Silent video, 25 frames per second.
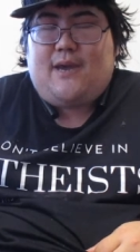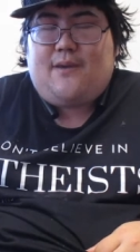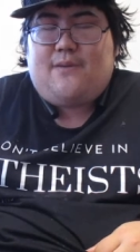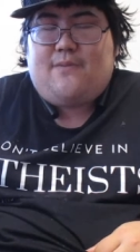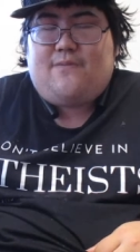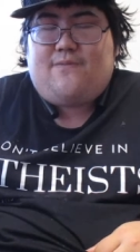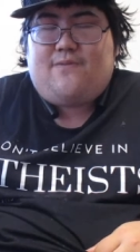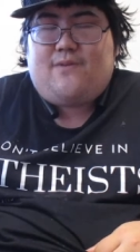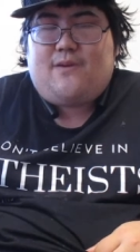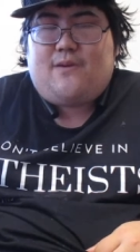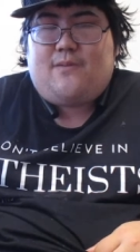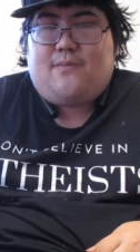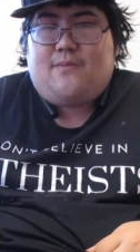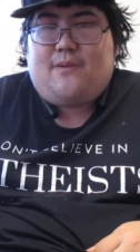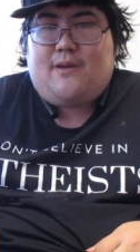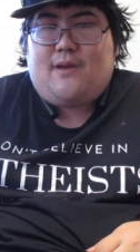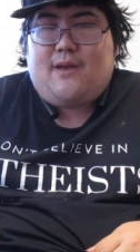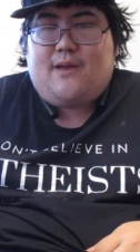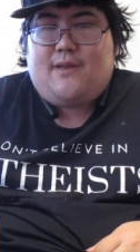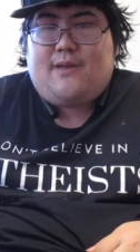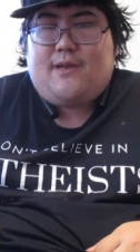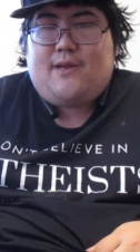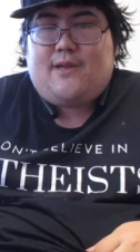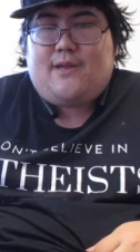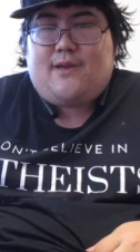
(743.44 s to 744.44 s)
for
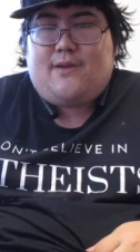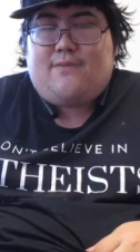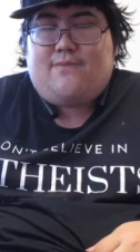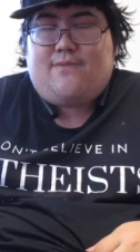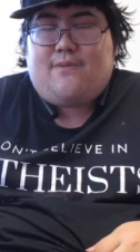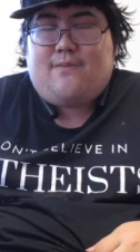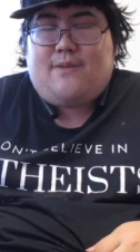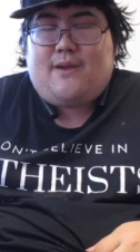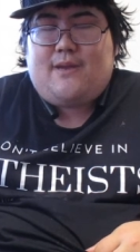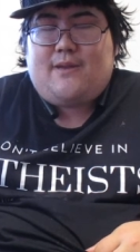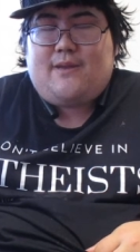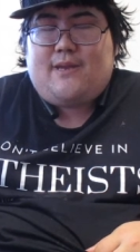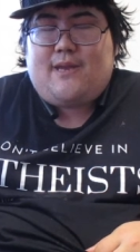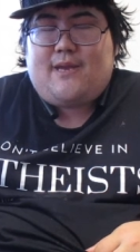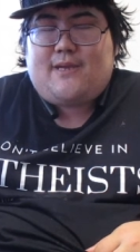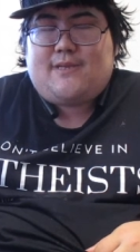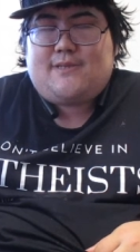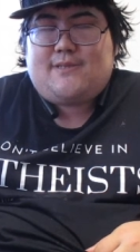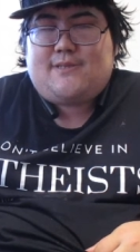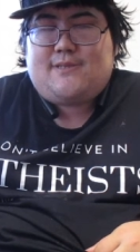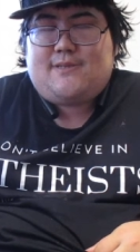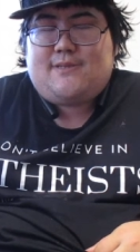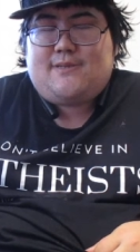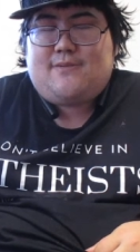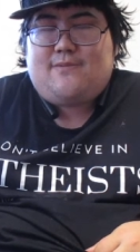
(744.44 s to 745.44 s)
my
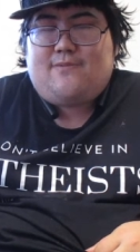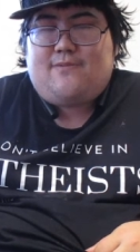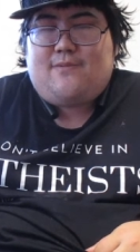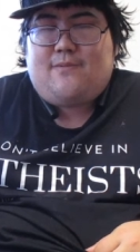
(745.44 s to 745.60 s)
next